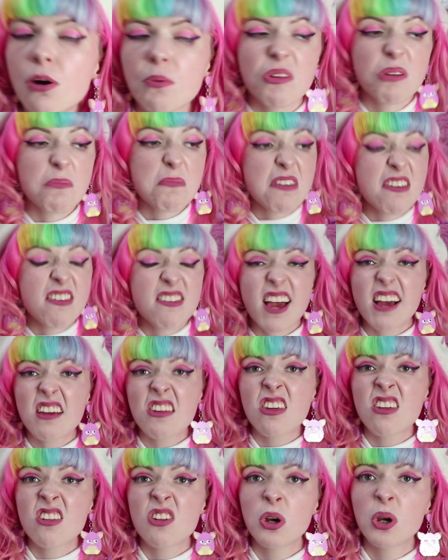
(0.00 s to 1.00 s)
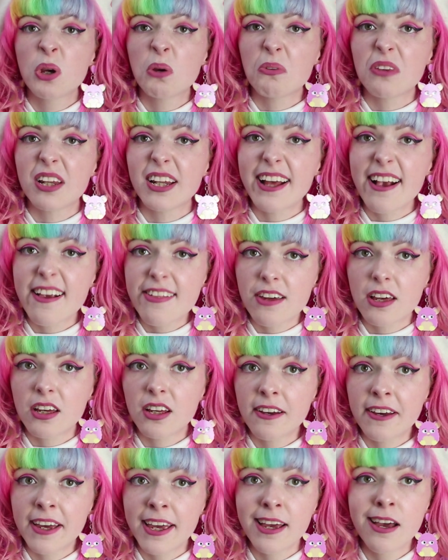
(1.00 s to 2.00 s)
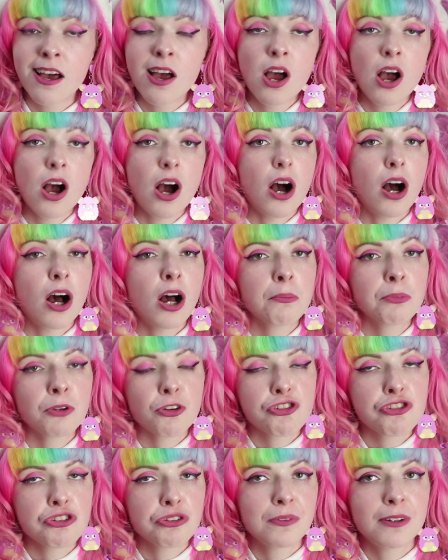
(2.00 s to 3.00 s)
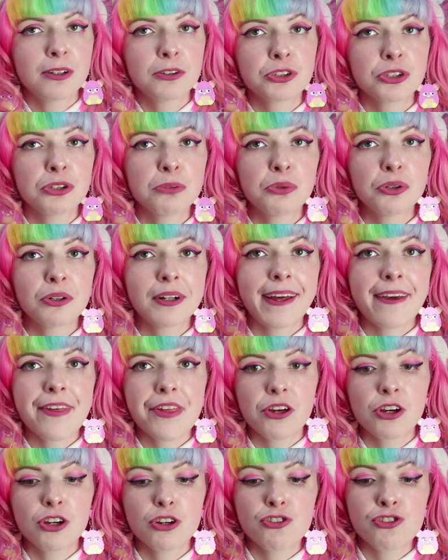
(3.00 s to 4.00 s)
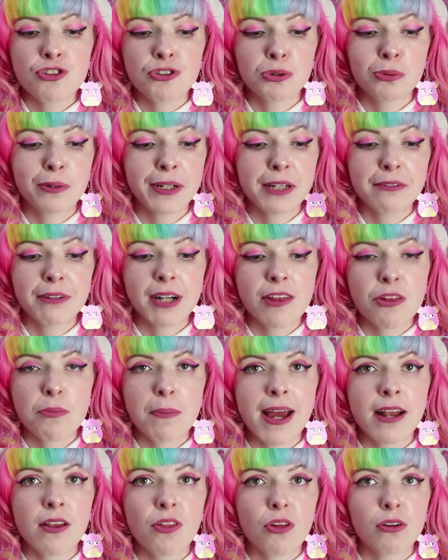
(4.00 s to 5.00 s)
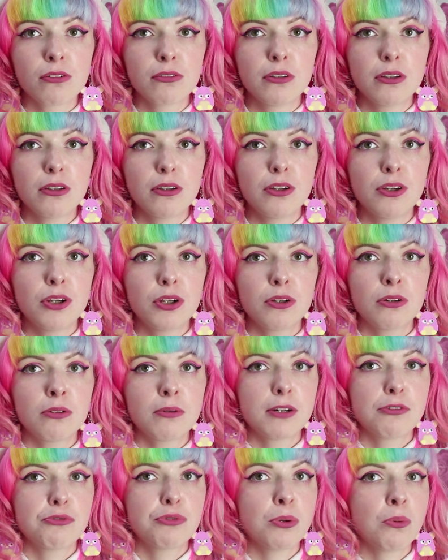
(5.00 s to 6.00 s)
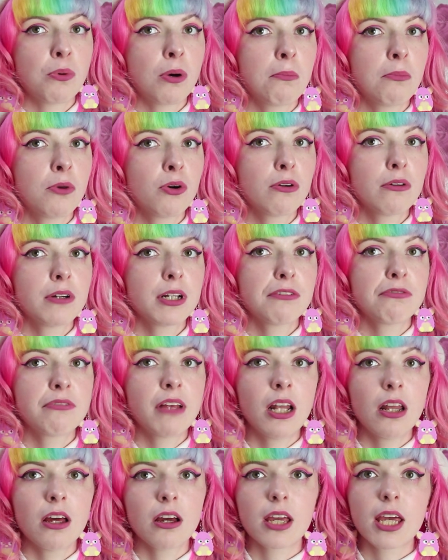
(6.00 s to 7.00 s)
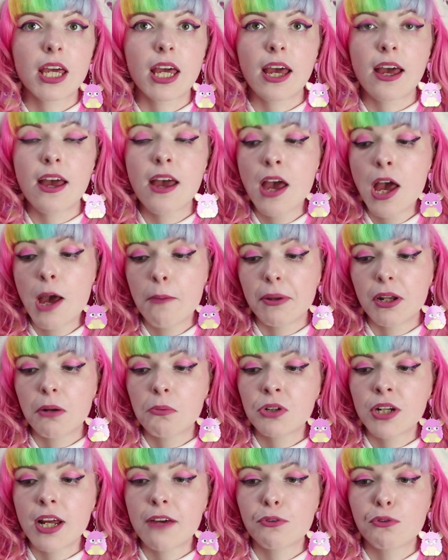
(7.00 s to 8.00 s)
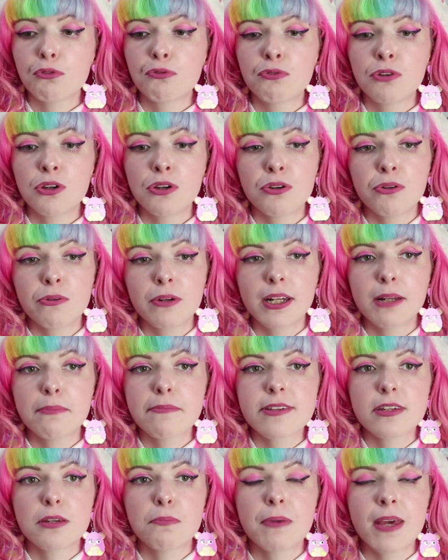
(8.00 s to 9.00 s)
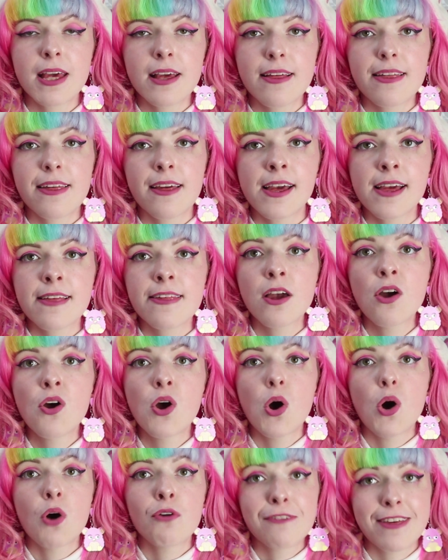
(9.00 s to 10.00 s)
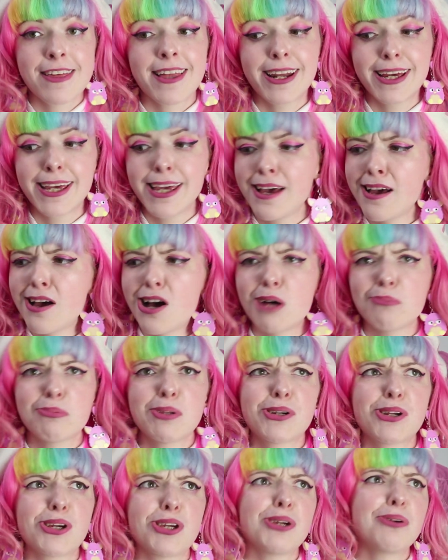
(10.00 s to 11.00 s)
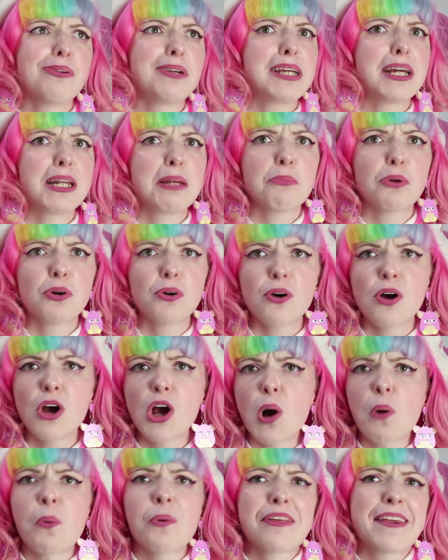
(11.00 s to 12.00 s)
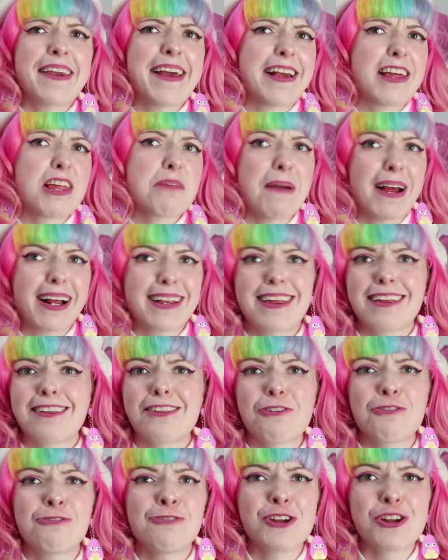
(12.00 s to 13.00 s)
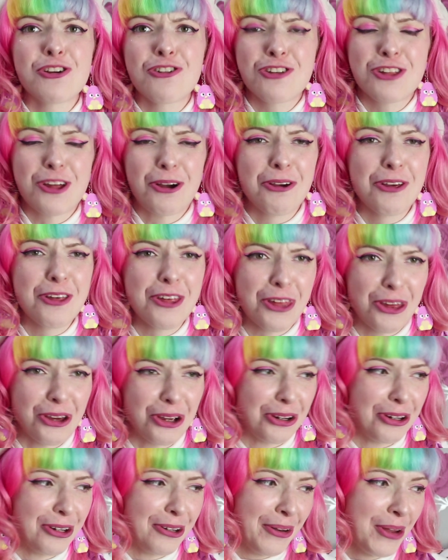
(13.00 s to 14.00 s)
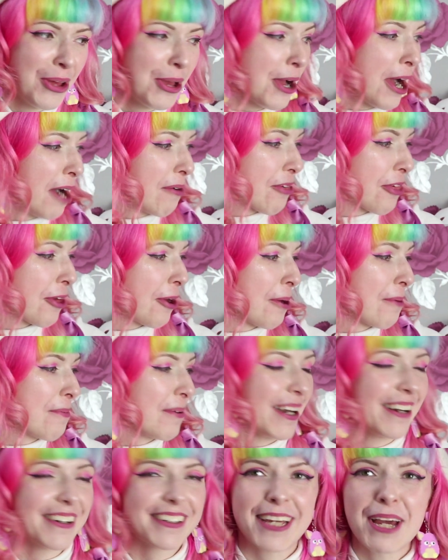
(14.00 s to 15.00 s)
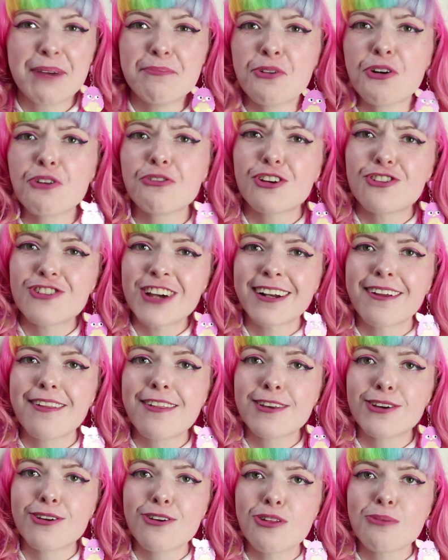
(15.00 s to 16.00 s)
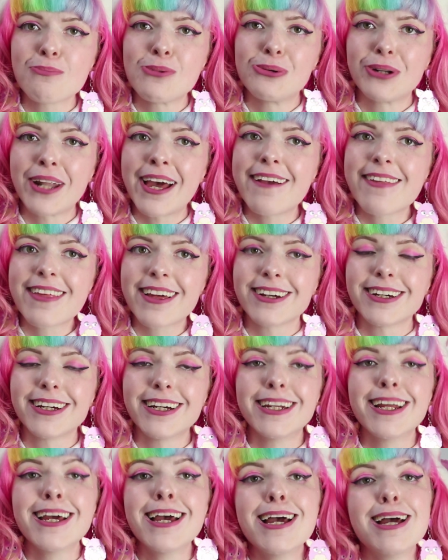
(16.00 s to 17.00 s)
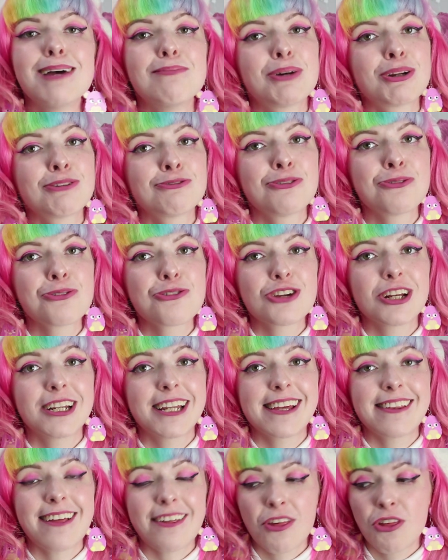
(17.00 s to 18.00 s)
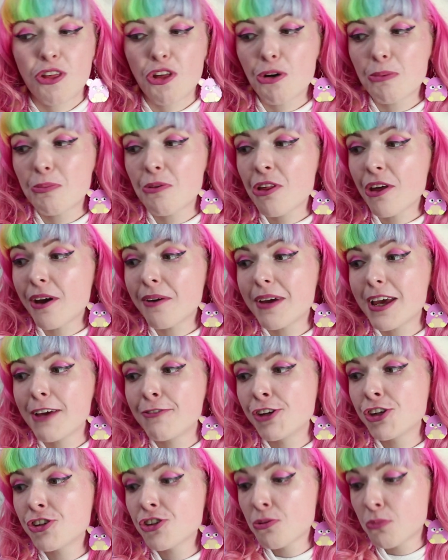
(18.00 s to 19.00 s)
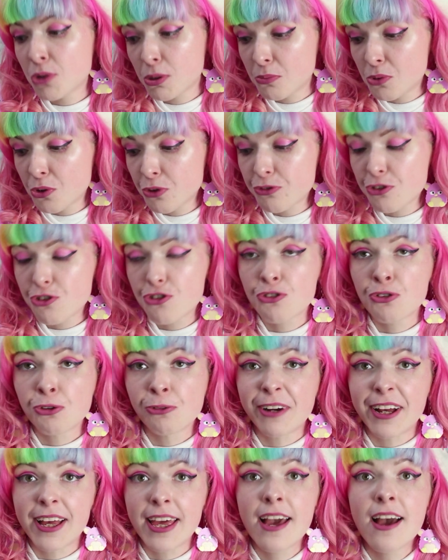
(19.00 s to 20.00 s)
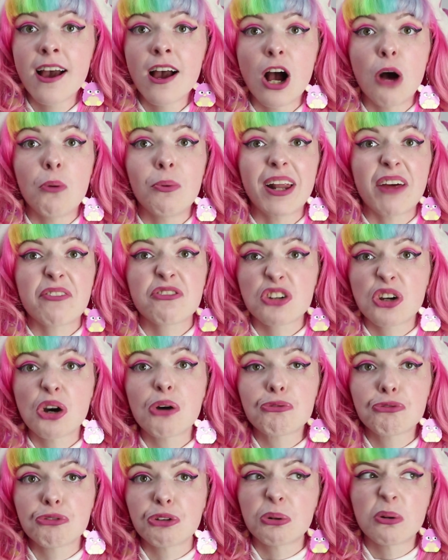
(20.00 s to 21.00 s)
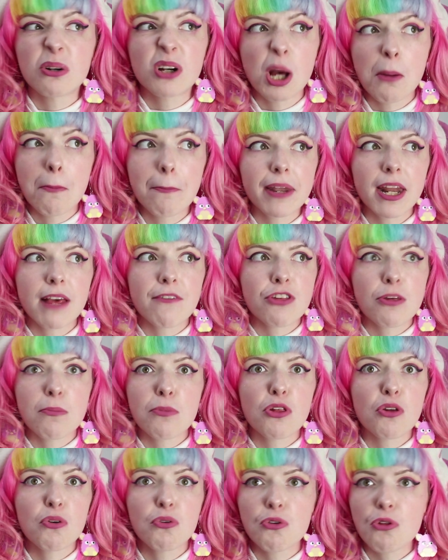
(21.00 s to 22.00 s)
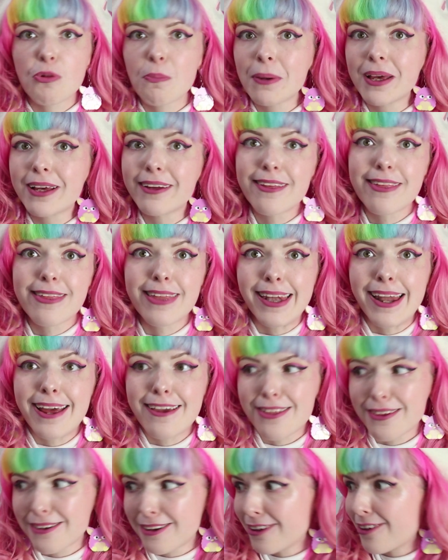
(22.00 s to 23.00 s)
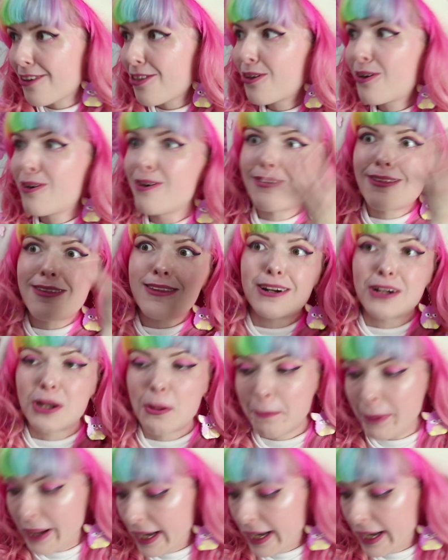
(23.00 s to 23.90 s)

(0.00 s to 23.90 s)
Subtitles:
I was obsessed with laser cutting. I'm not sure if I'll do more laser cut jewellery. It really depends on you and if you want more and if you like it. But I'm going to have a few limited pieces. Obviously, I'm not at uni anymore. I wasn't expecting to finish so soon. I was hoping I'd get more of a chance to do some more laser cutting. But unfortunately, that stopped. So if you do want more of the jewellery, I will have to go through a company of some sorts because laser cutters cost like £1